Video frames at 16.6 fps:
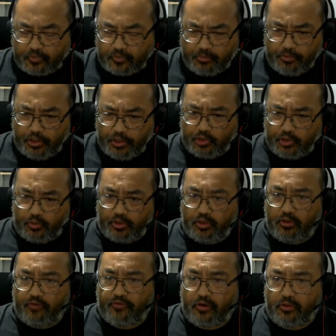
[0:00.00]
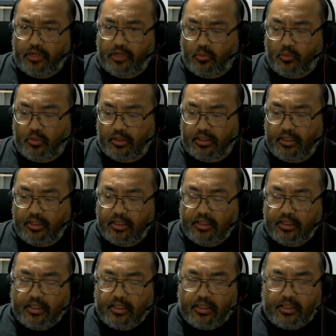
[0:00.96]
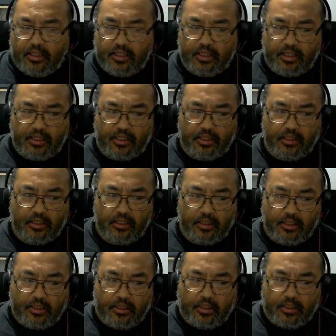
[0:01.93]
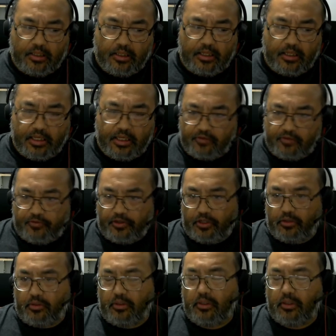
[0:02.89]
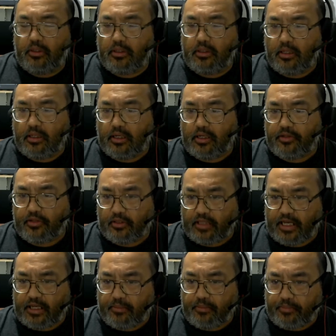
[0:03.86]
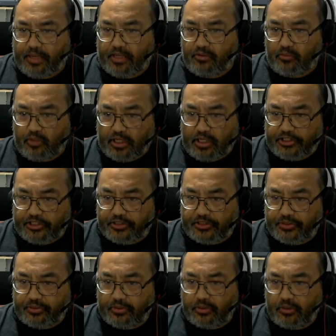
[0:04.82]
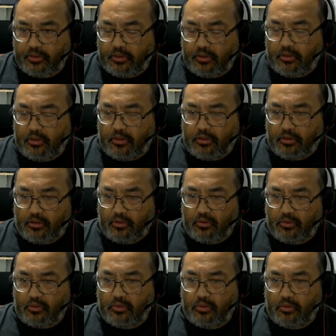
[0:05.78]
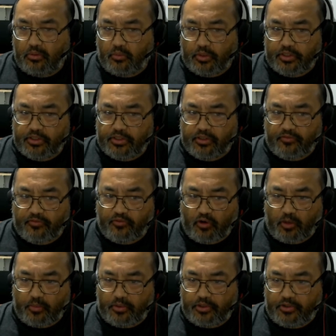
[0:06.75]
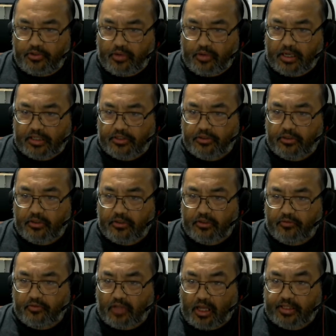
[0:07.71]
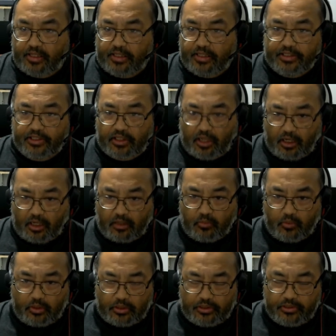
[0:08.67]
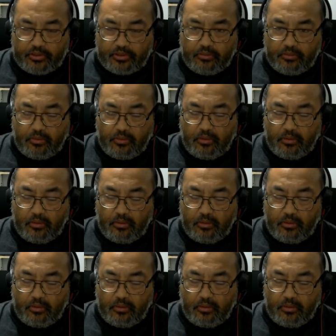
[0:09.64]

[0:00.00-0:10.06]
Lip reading: Mutual UFO Network. He interviewed the late Ben Rich, who was the former director of Lockheed Skunk Works.